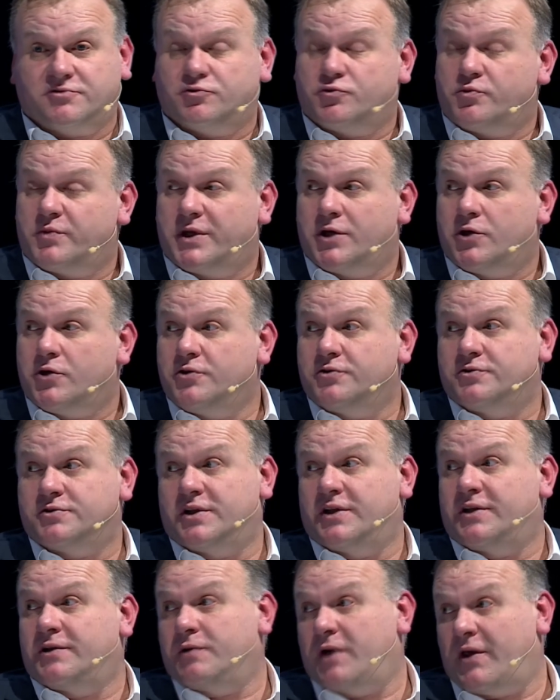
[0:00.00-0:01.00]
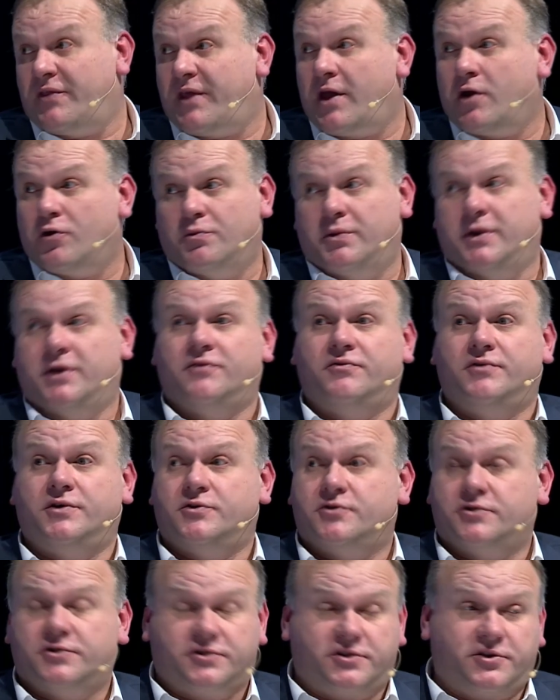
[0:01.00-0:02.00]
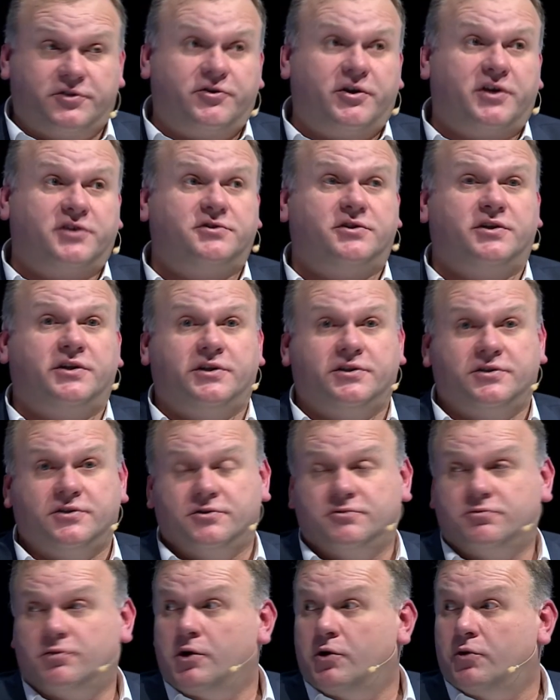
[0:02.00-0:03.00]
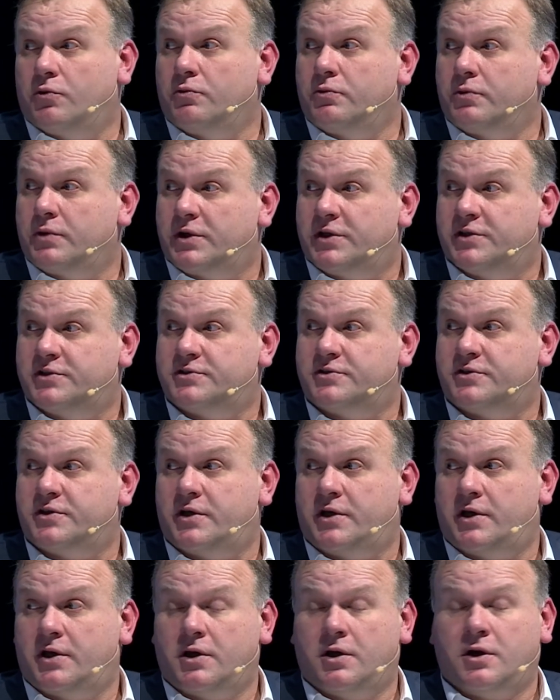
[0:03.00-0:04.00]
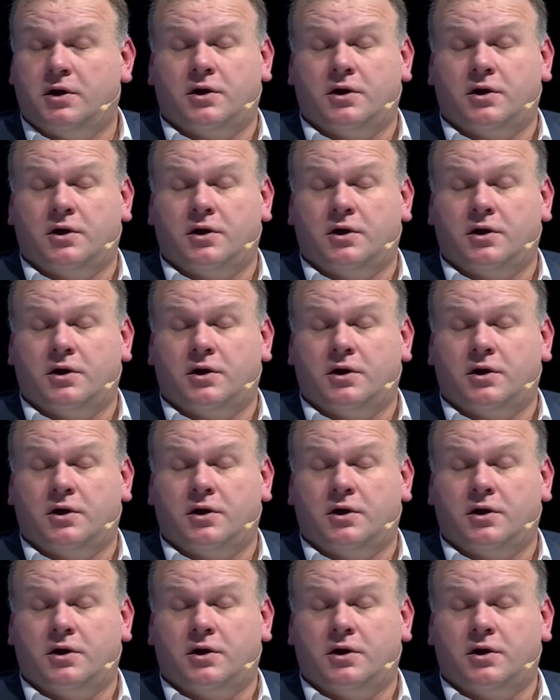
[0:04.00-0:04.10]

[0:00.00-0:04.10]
will be used, and that'll be of interest to trustees as well, is the